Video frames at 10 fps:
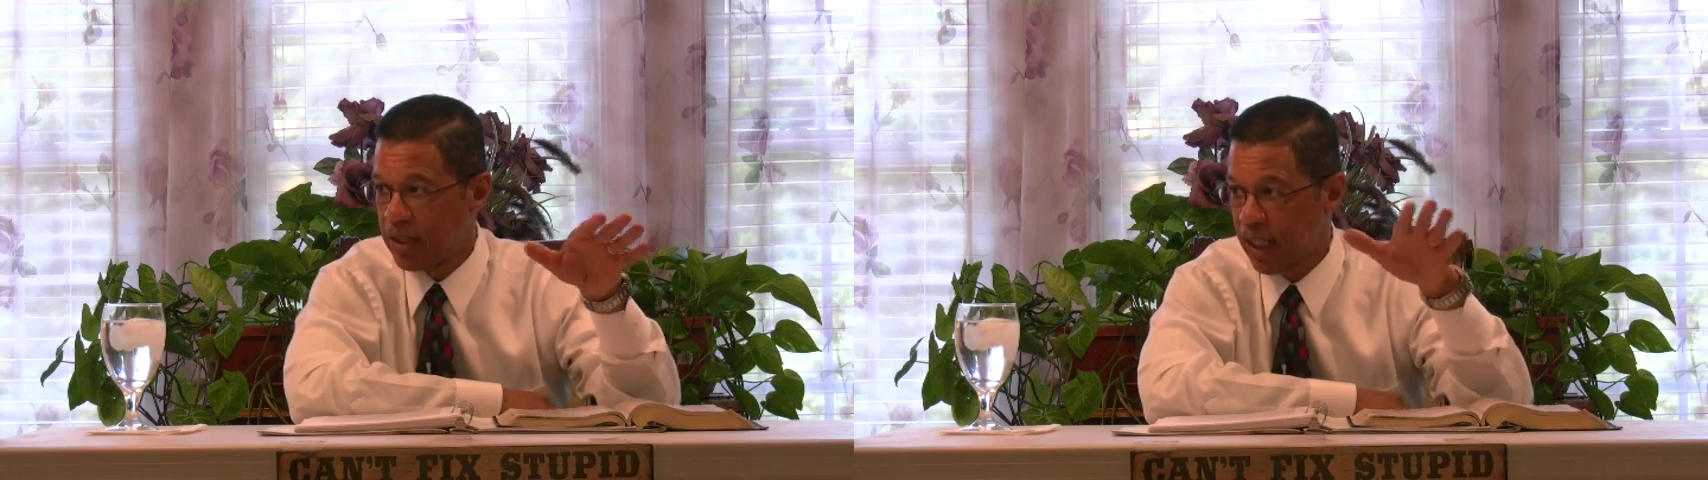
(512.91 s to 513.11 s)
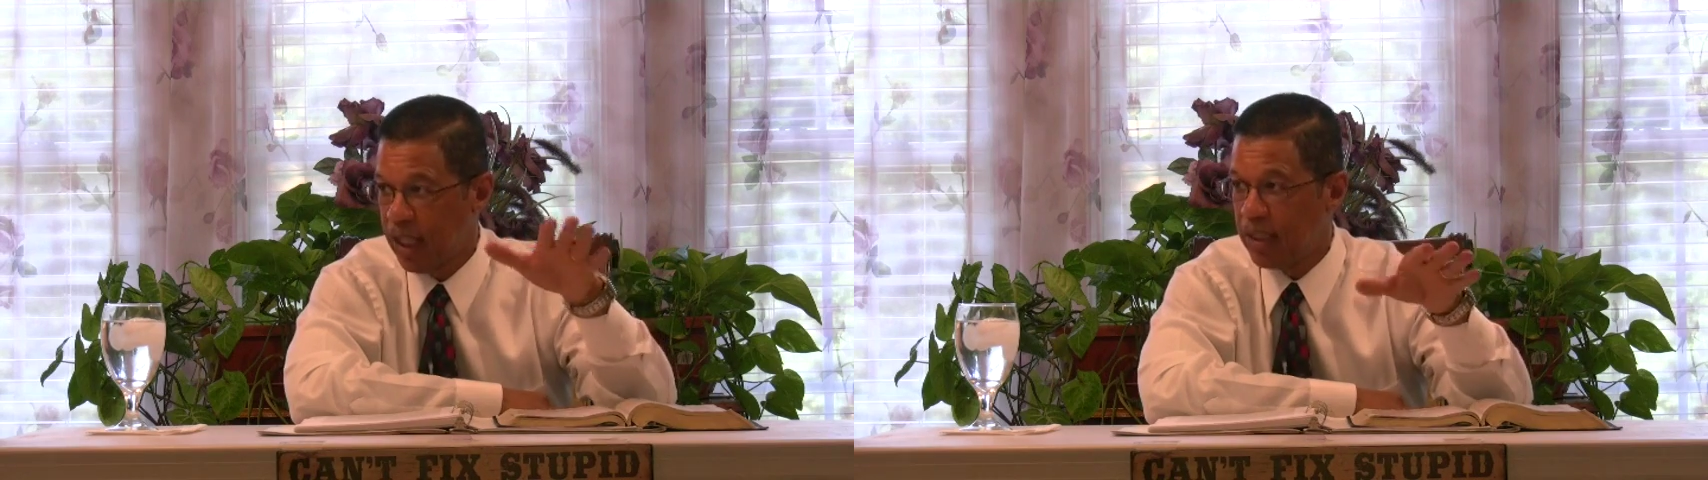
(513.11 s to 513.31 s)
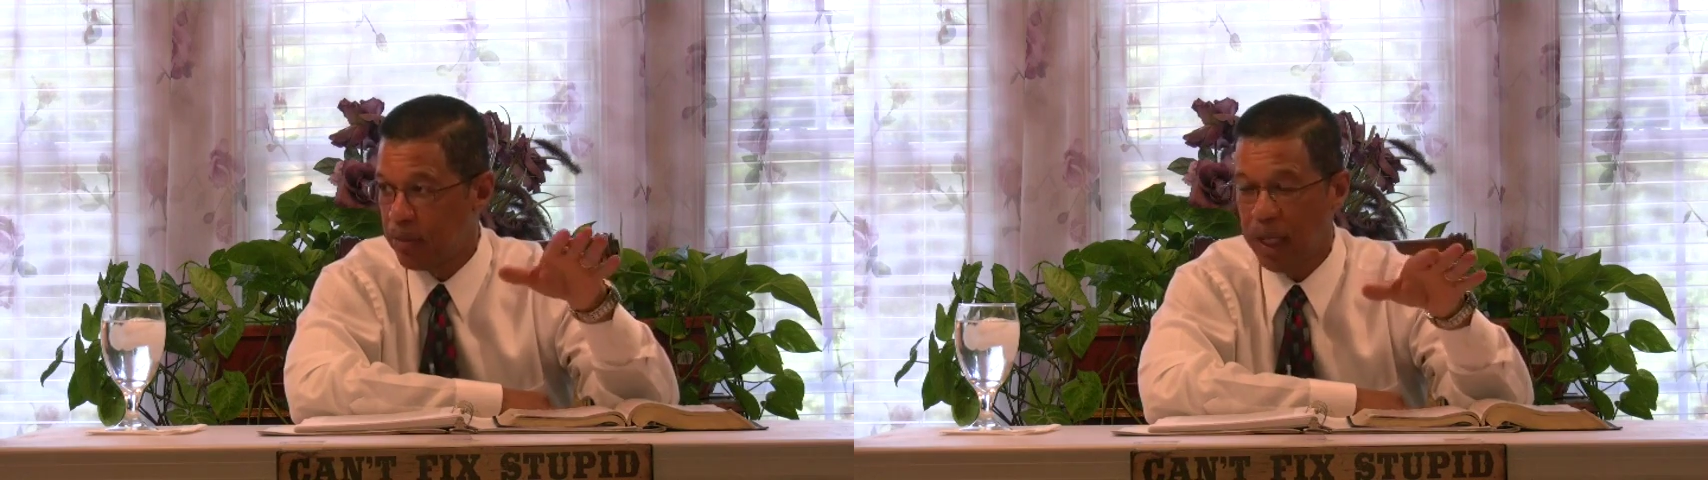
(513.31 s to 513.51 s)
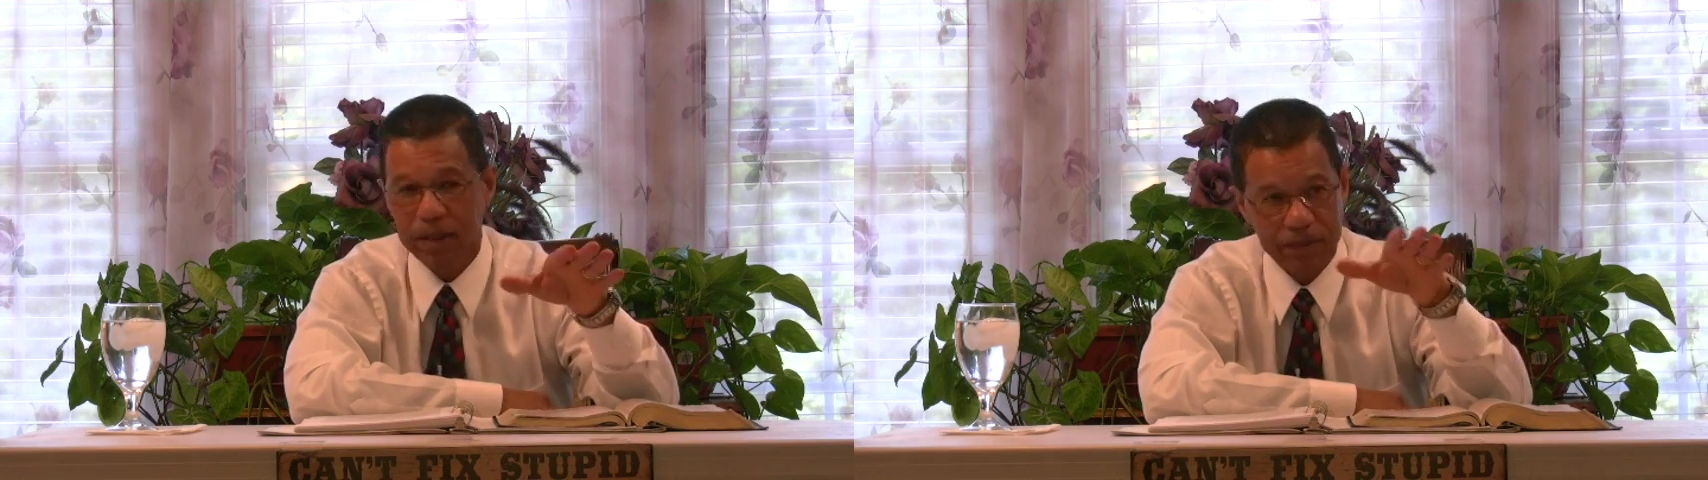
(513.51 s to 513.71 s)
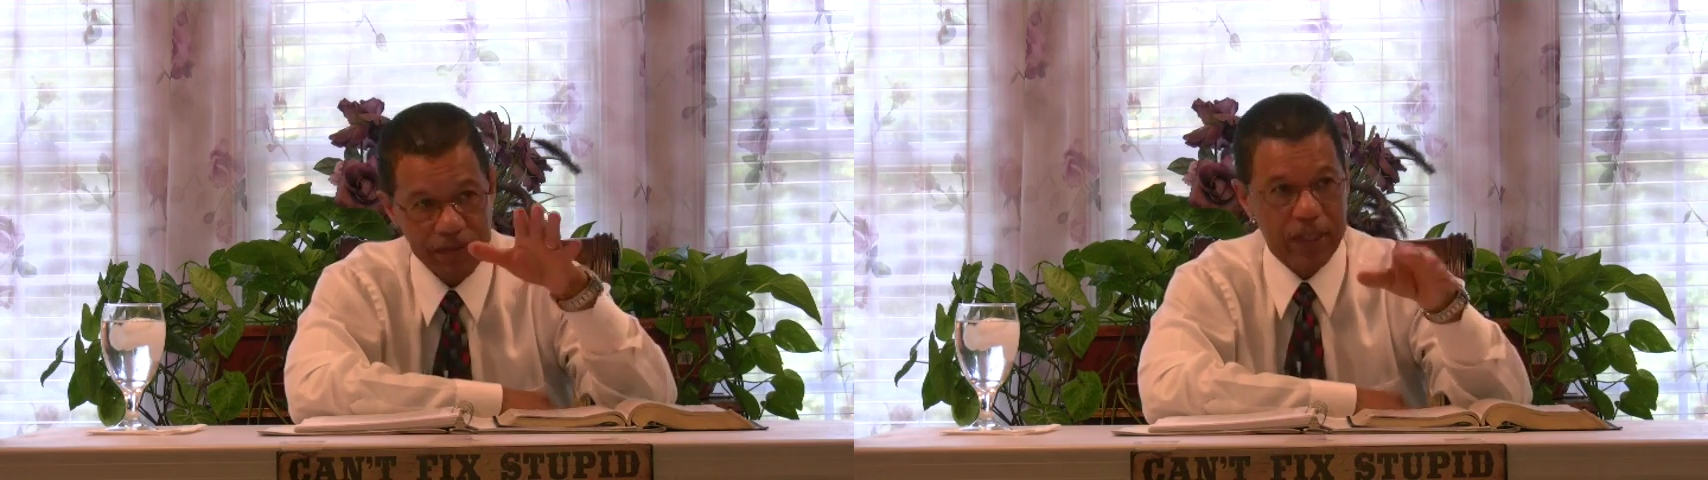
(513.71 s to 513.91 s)
change
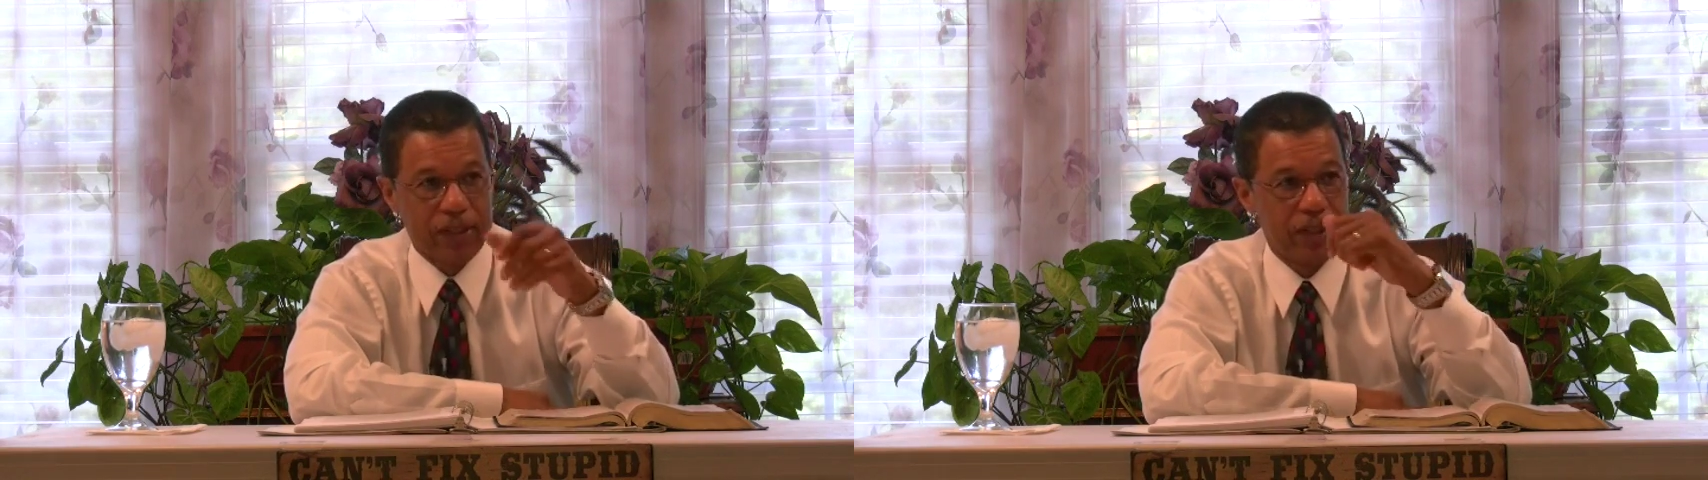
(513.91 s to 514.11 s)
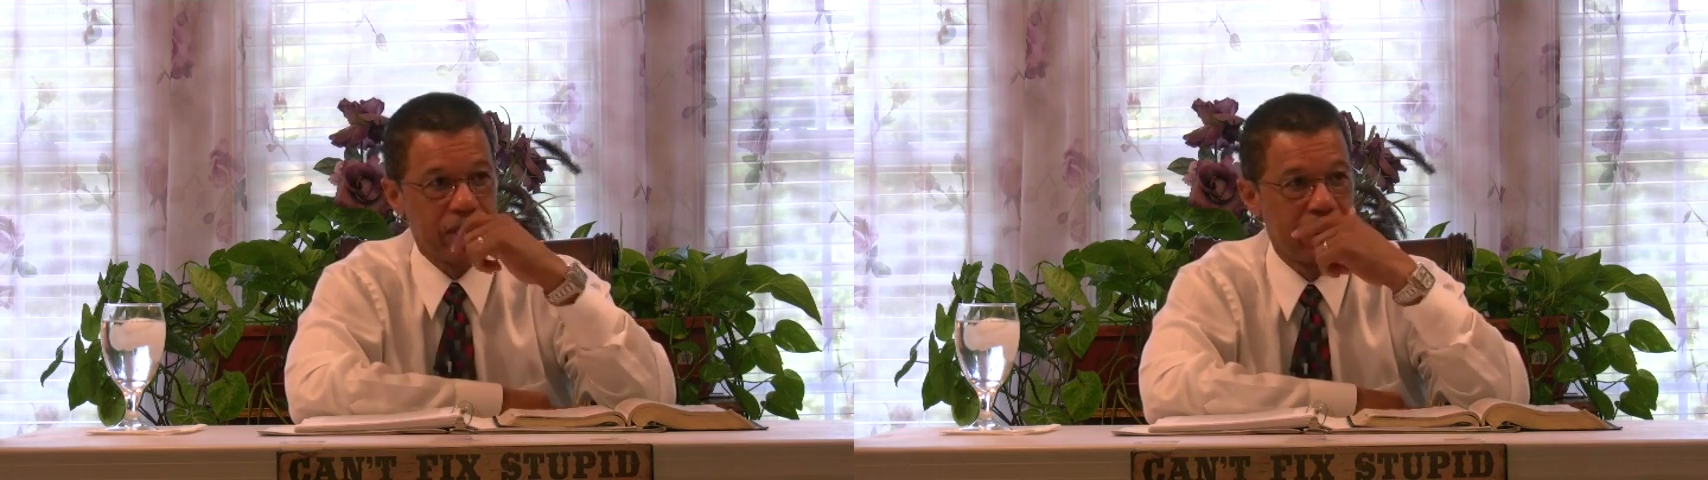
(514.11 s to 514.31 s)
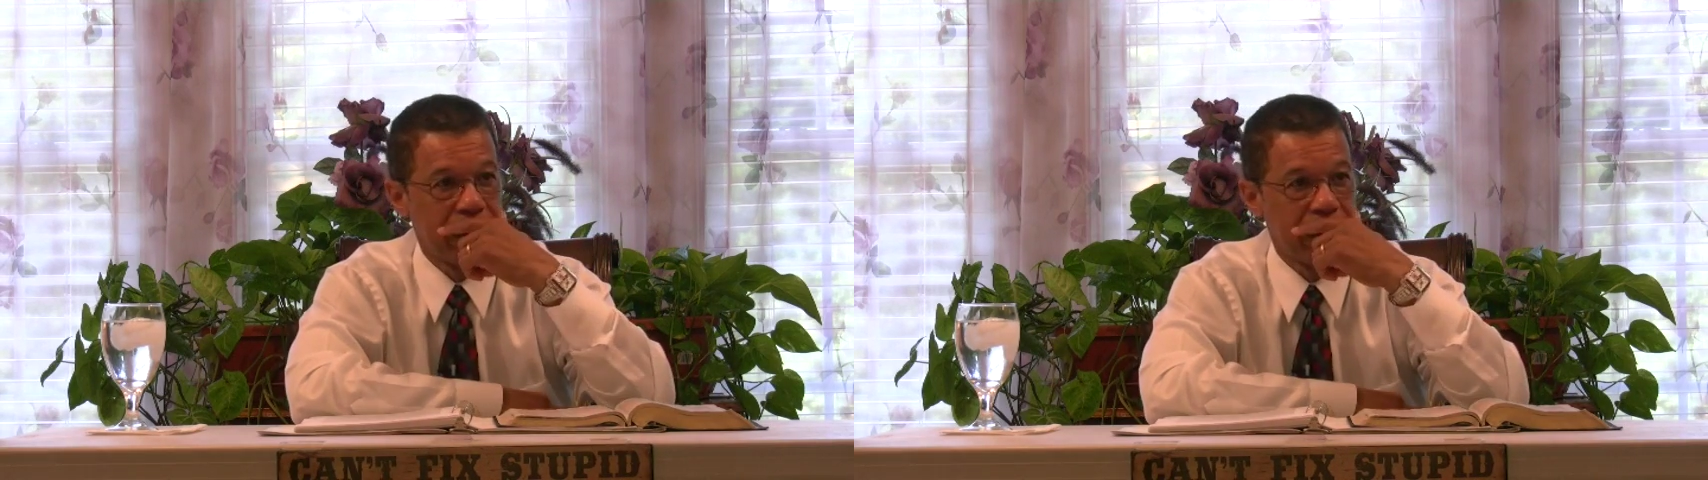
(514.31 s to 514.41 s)
my affection.